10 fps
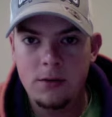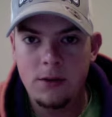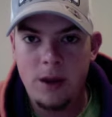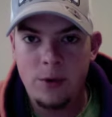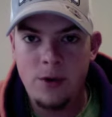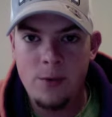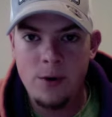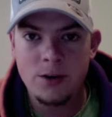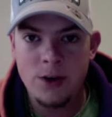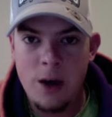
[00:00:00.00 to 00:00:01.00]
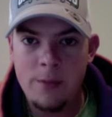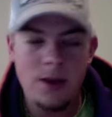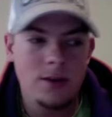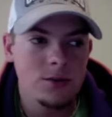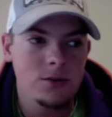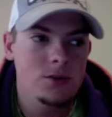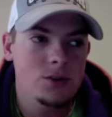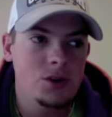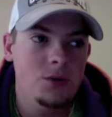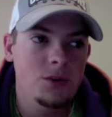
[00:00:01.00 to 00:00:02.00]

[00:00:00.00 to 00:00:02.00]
library workshop, and she